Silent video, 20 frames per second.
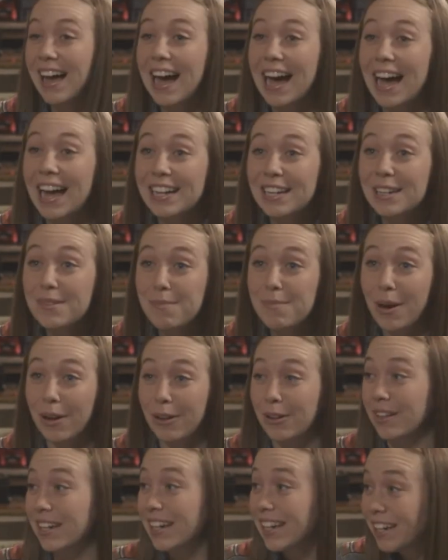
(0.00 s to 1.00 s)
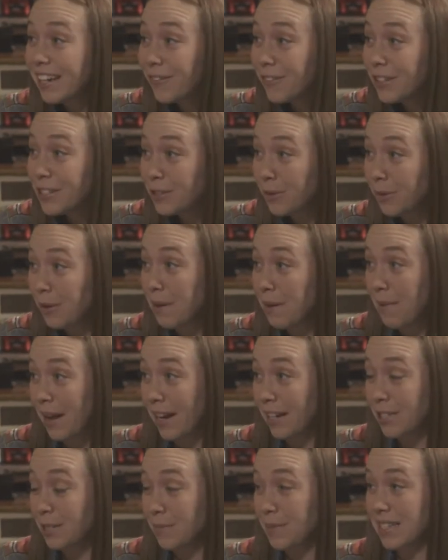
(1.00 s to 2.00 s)
I can model an inventory
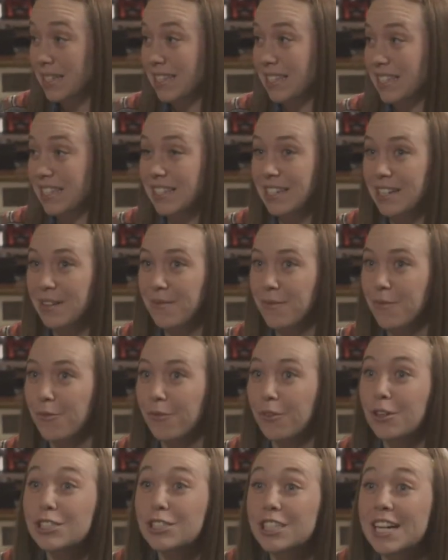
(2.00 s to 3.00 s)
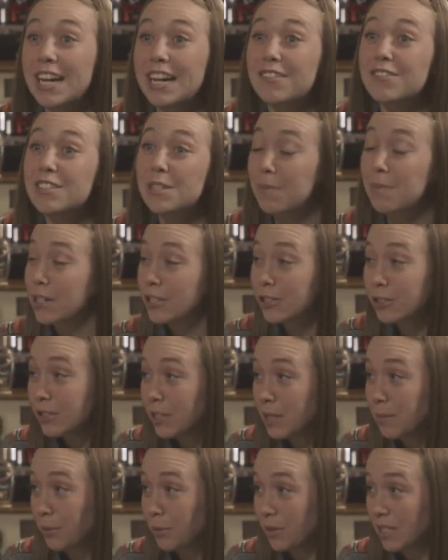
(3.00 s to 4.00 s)
management system for a chain of
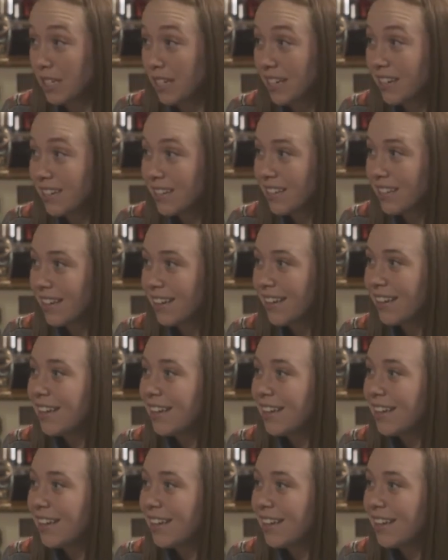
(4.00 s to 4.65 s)
specialty boutiques